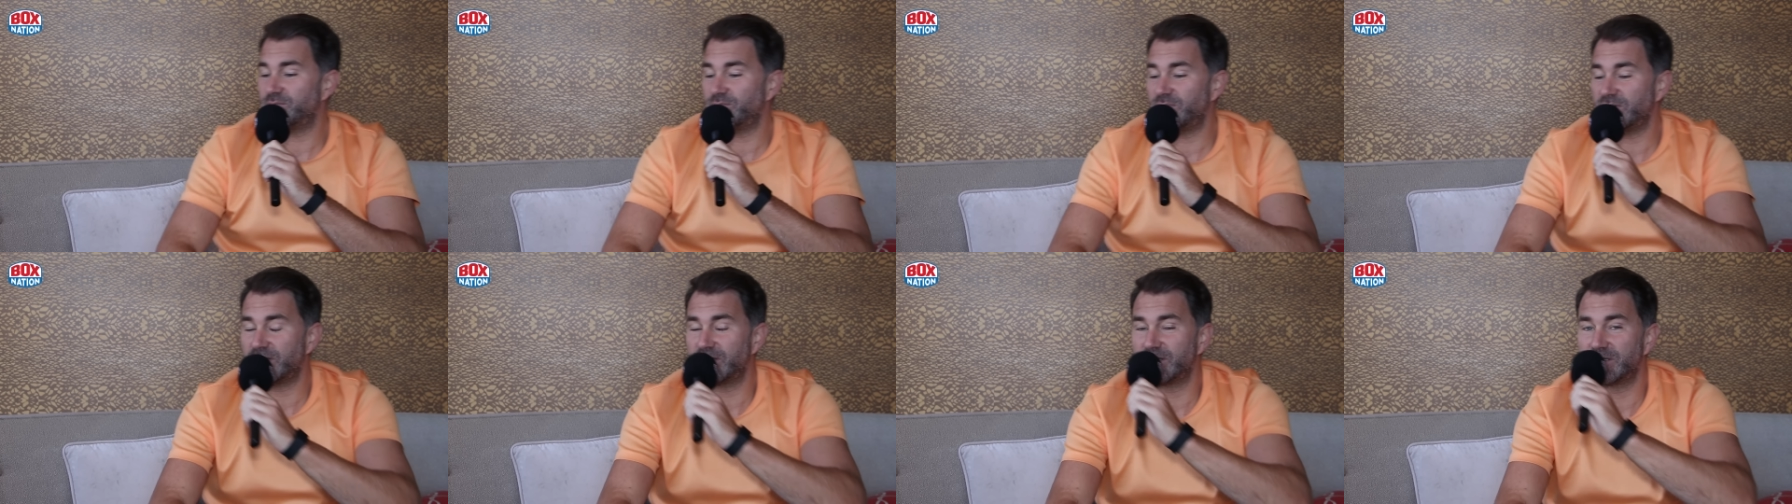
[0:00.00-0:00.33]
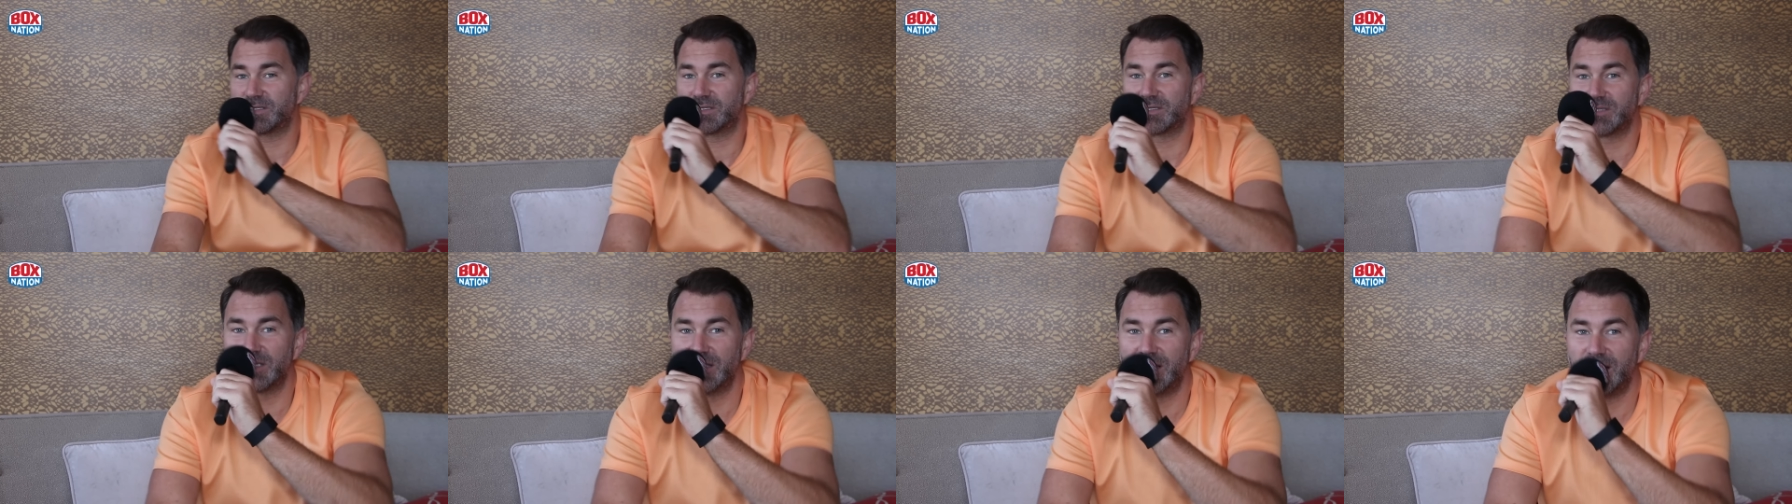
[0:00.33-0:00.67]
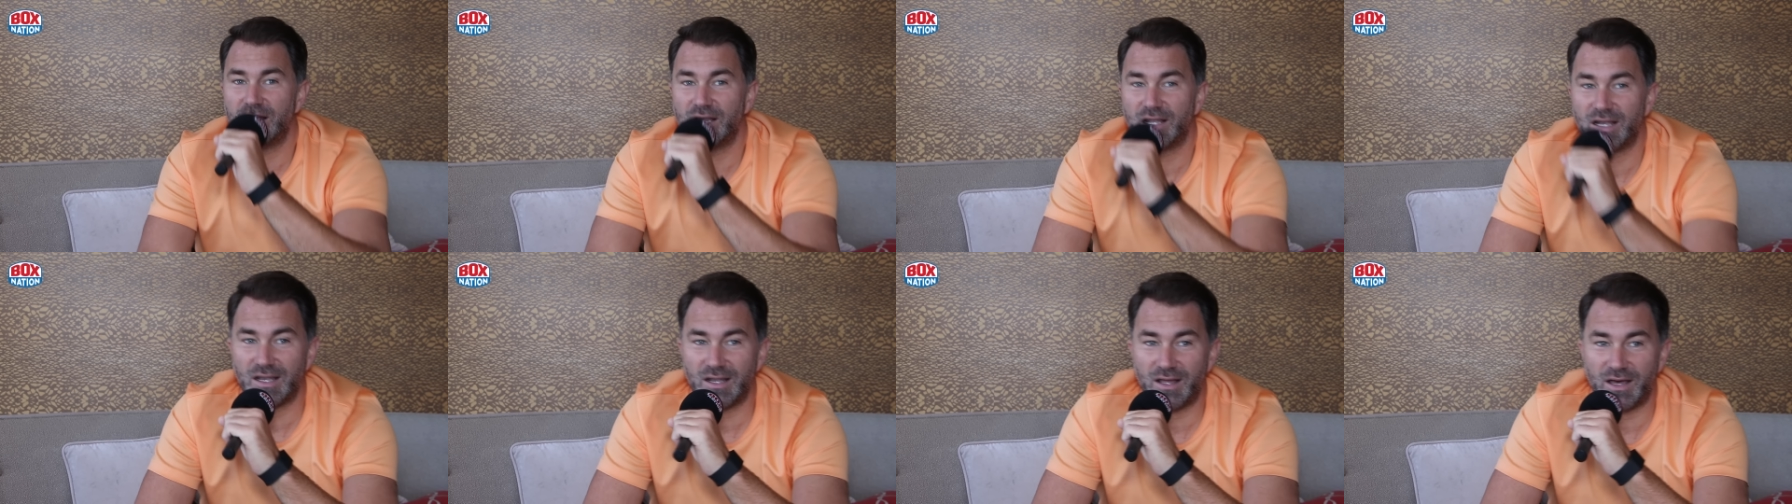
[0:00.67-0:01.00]
because
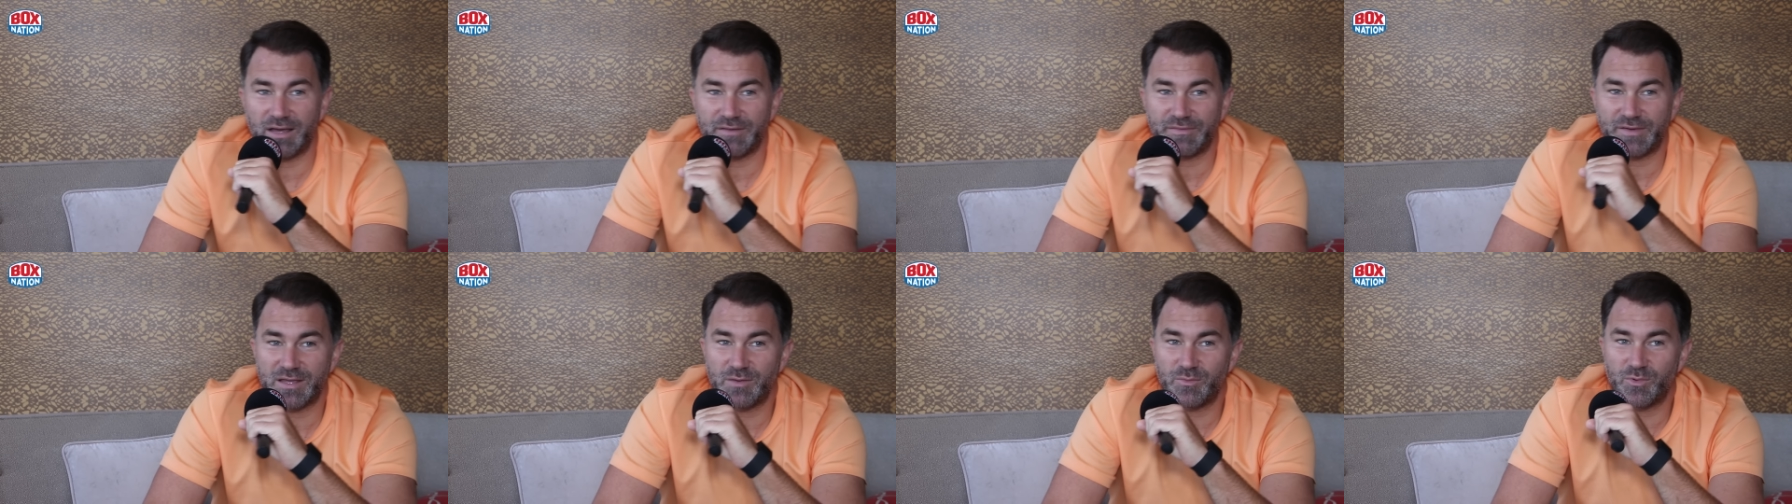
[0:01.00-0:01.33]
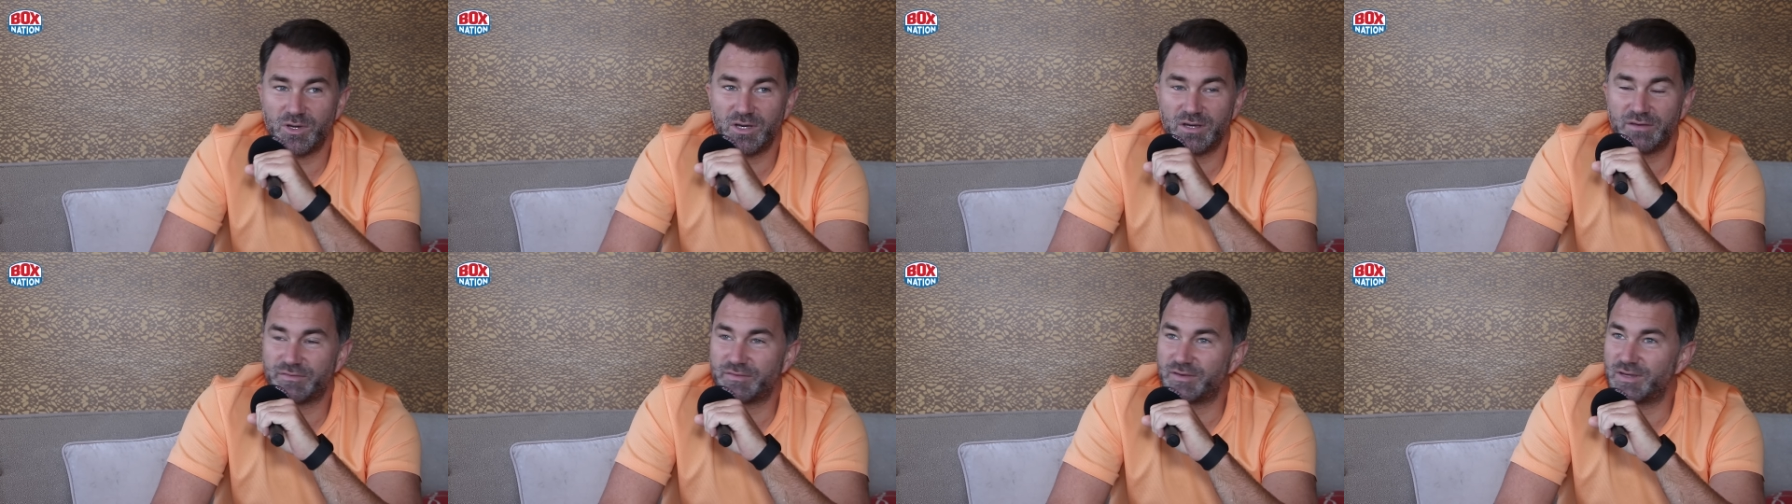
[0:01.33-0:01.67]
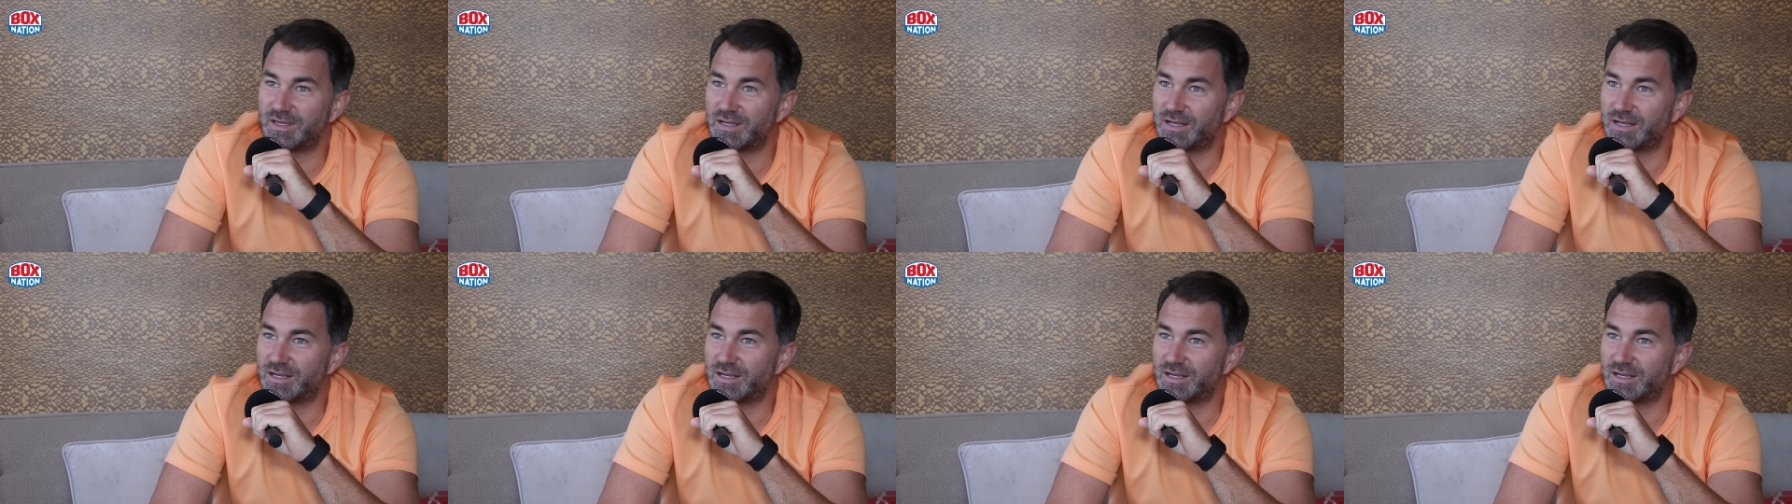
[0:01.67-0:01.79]
life ain't worth it.